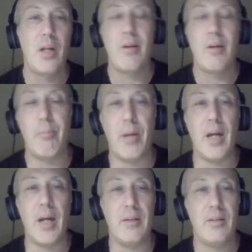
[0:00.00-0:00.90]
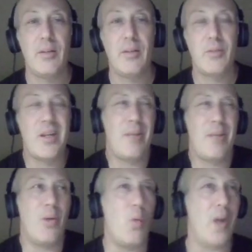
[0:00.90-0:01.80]
But we're talking about
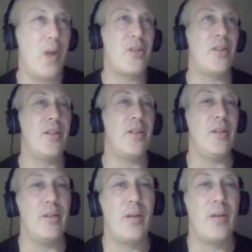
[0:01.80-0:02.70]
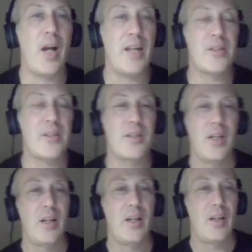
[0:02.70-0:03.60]
Washington here, highest,
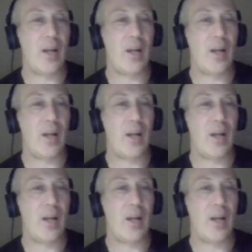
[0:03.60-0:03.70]
uh,